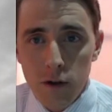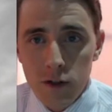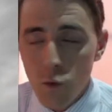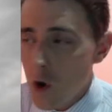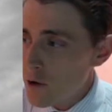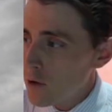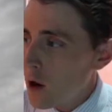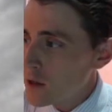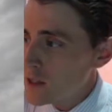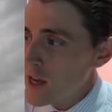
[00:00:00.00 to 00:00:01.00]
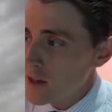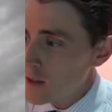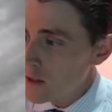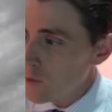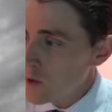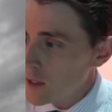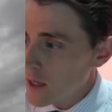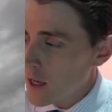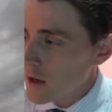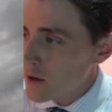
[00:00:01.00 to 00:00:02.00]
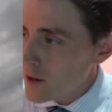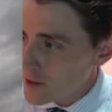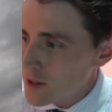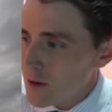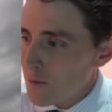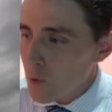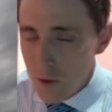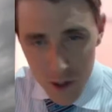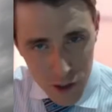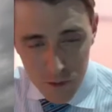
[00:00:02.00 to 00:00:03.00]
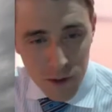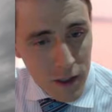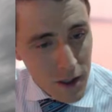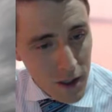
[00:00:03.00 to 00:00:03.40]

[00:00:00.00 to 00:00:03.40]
to waterlogged Texas and Louisiana, causing more issues.